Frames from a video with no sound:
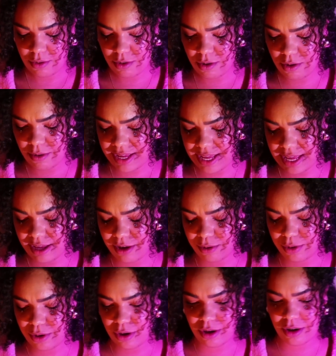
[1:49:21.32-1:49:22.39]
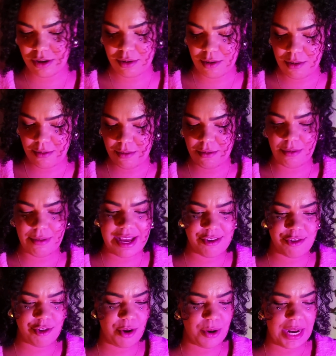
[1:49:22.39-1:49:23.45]
Oh, hell no. Why
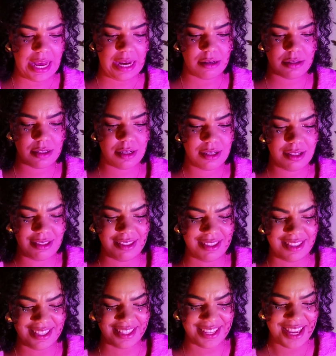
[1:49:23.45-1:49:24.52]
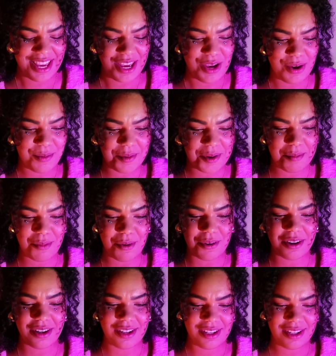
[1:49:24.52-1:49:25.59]
so loud? One
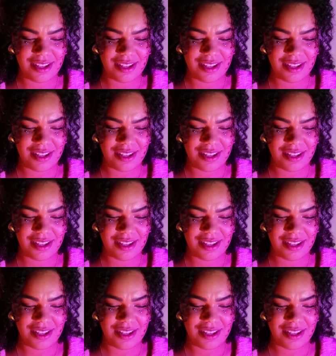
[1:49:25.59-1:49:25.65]
more.